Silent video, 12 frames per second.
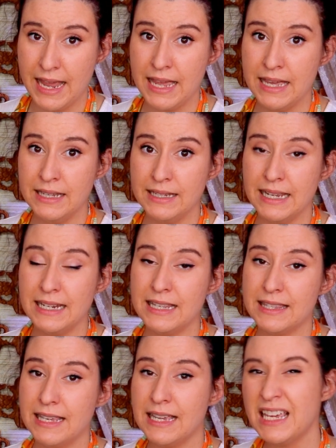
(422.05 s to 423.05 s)
and
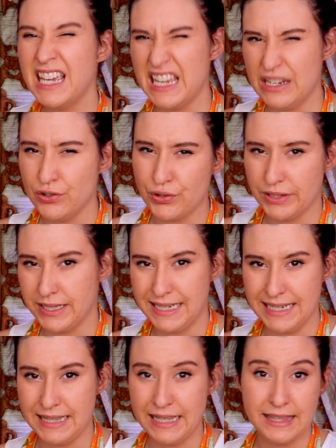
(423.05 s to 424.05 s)
anything
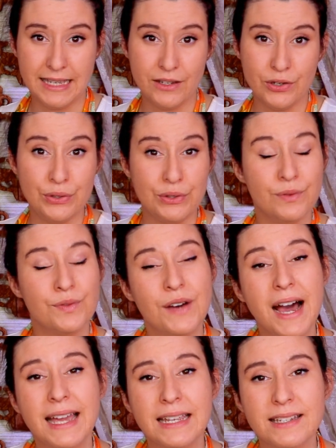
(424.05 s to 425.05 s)
interesting that they could
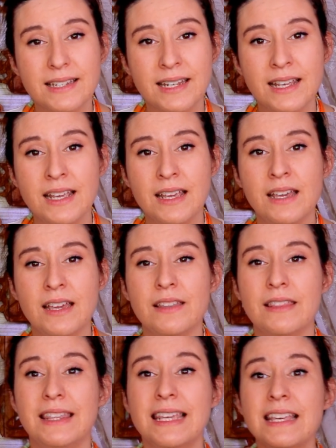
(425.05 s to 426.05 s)
find.
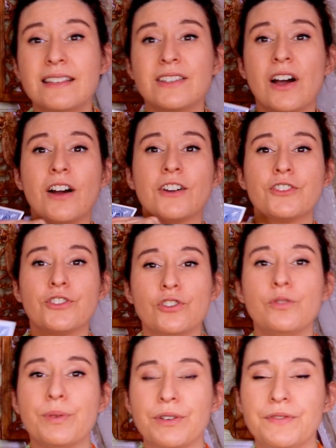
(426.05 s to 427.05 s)
These are
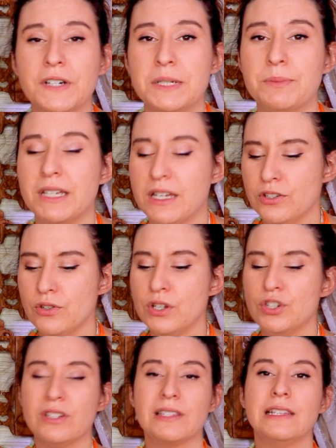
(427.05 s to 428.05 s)
super fun because you
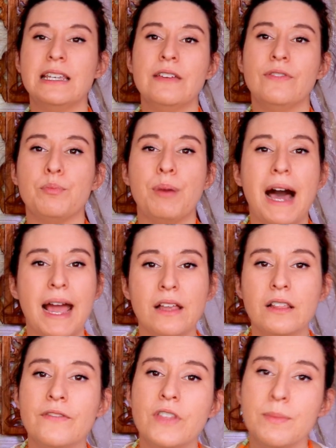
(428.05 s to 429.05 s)
can just leave a
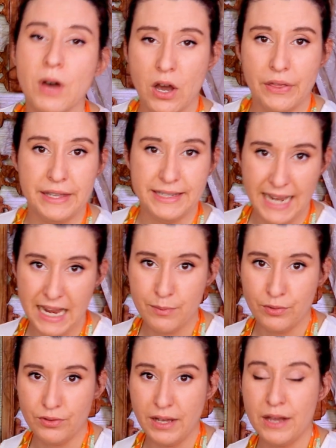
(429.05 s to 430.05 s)
pile of them on the
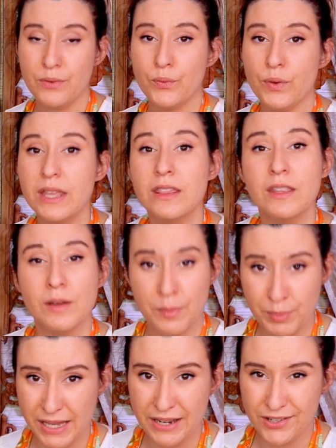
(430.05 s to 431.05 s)
table, and when a
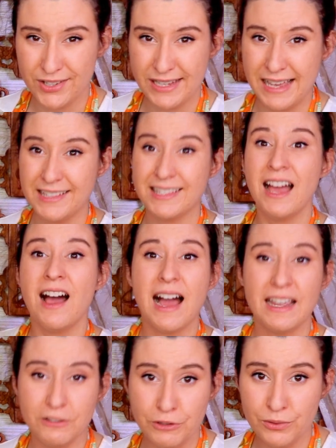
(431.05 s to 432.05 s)
player says,
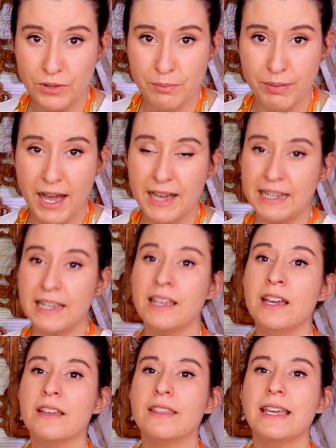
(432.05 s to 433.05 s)
"I loot the
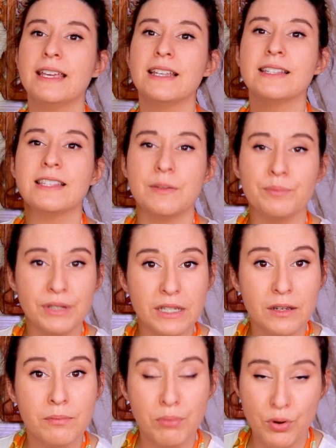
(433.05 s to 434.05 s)
body," they can
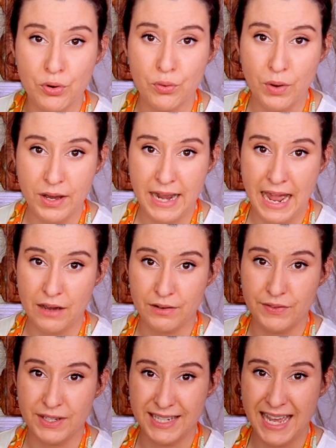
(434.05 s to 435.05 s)
simply pull one out
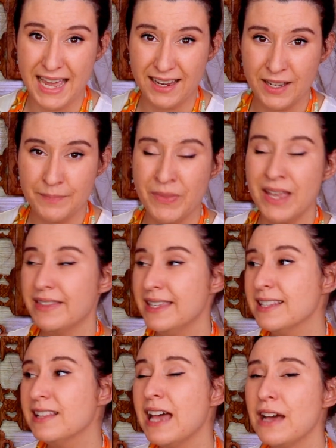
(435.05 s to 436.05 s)
of the deck.
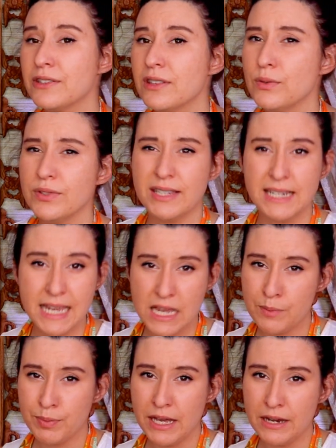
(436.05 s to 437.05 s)
This allows those
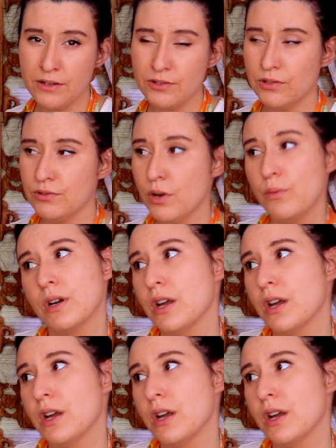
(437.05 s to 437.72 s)
sneaky players who don't want